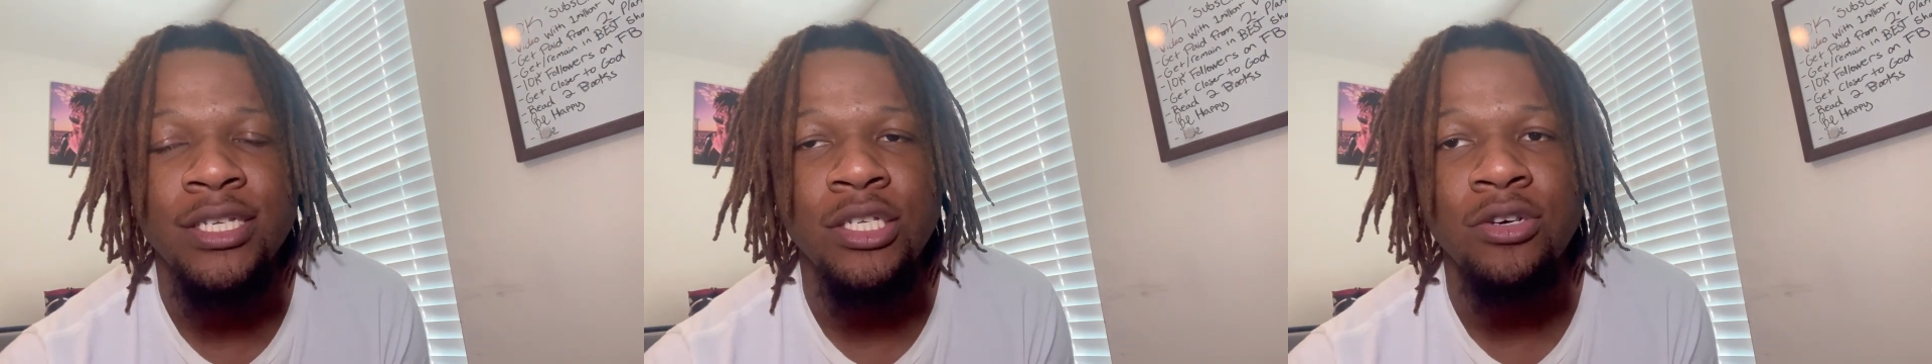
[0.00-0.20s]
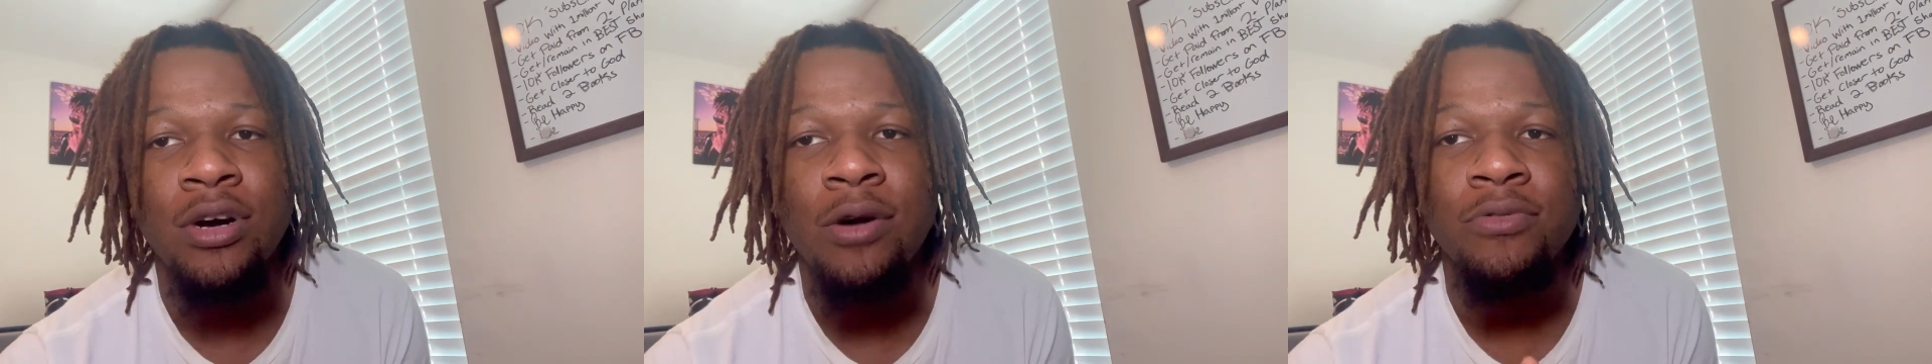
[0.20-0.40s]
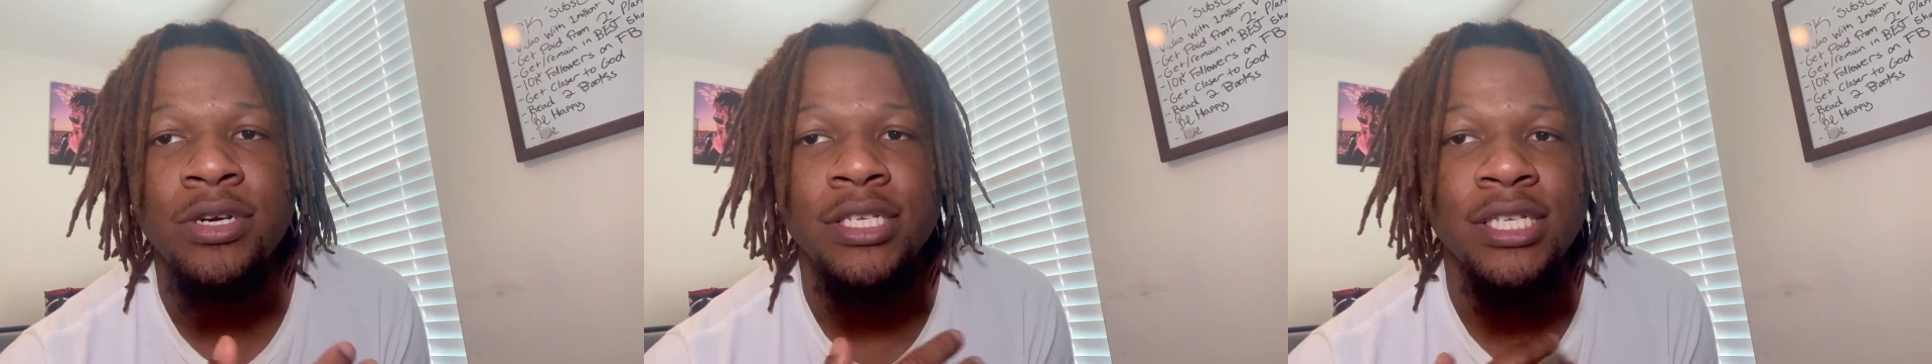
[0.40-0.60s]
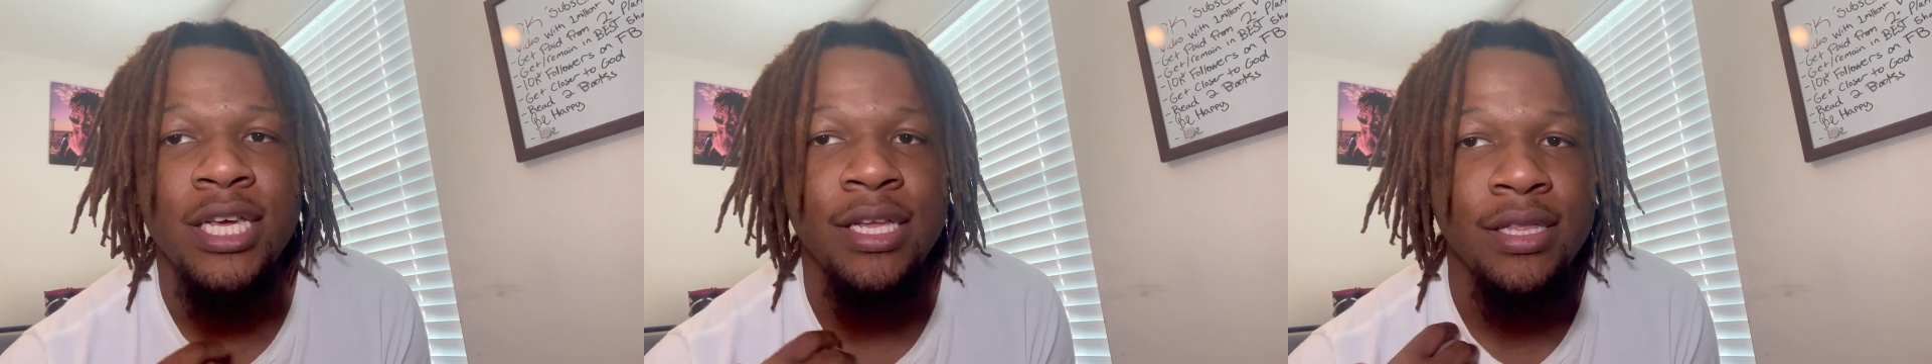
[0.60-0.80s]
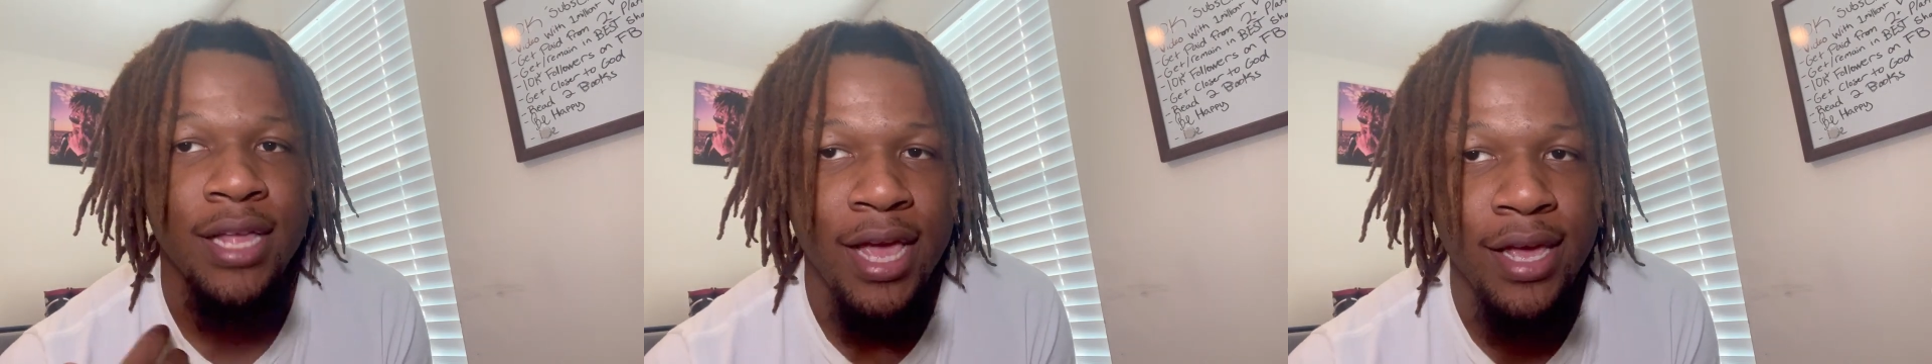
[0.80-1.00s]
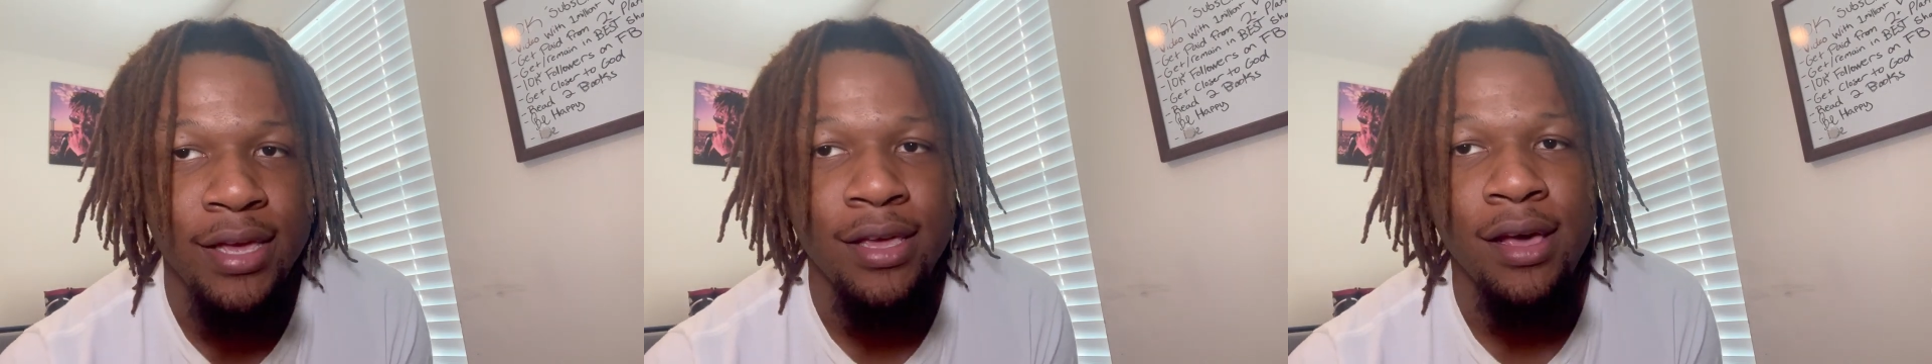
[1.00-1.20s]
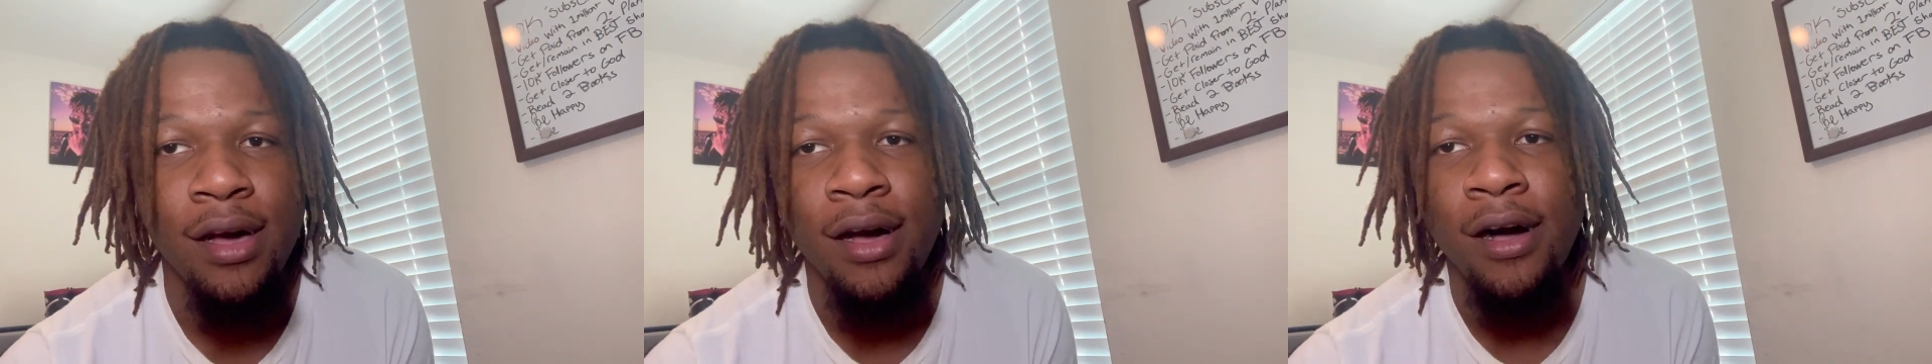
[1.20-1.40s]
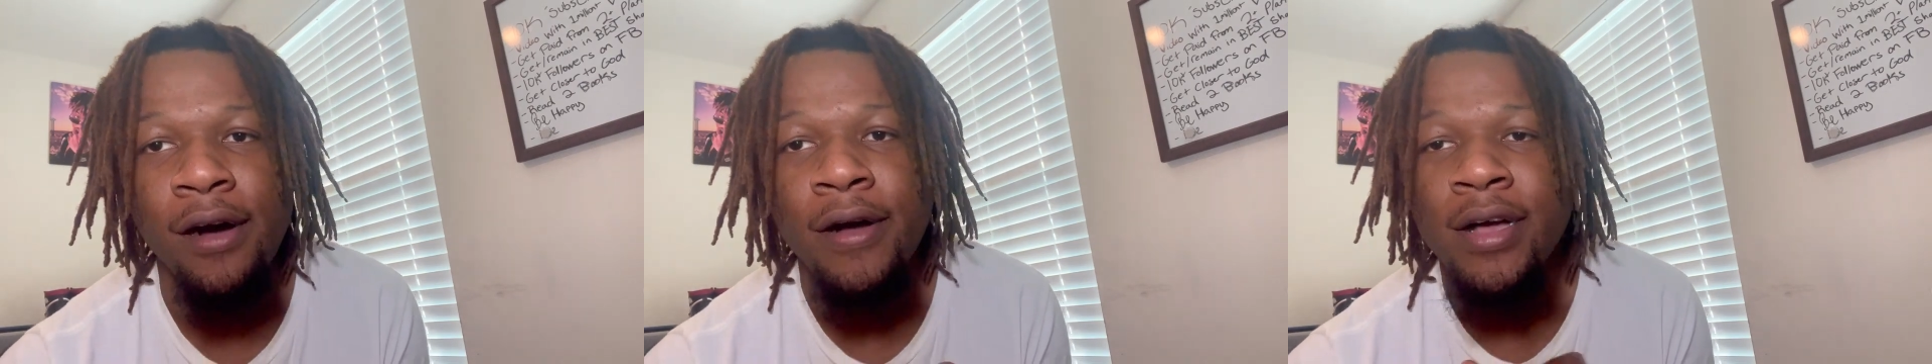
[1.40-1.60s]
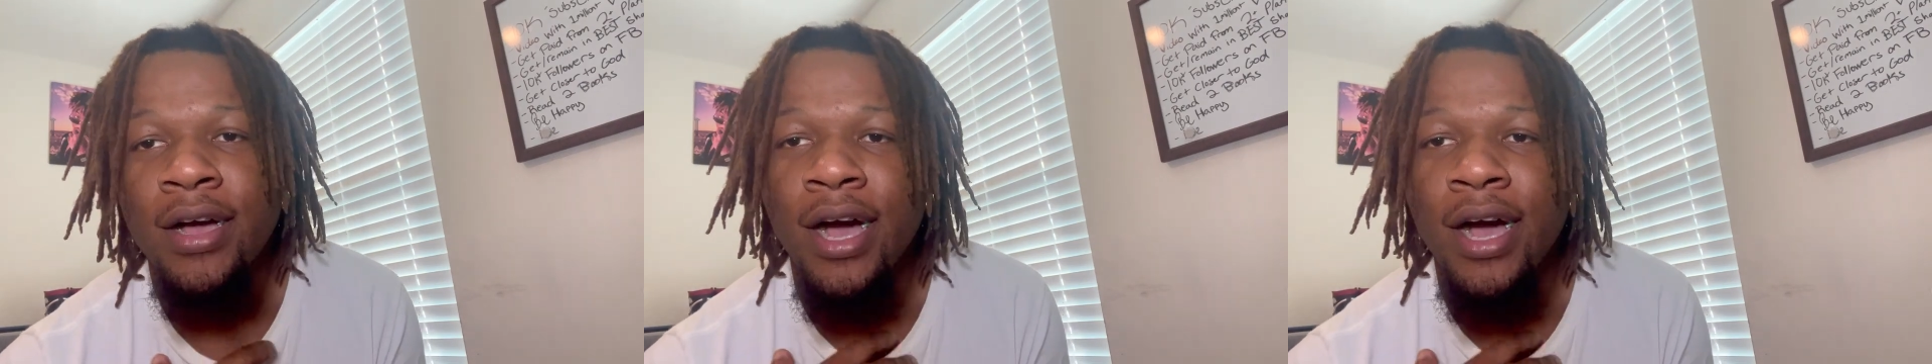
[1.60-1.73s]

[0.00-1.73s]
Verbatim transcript: So I wanna say thank y'all.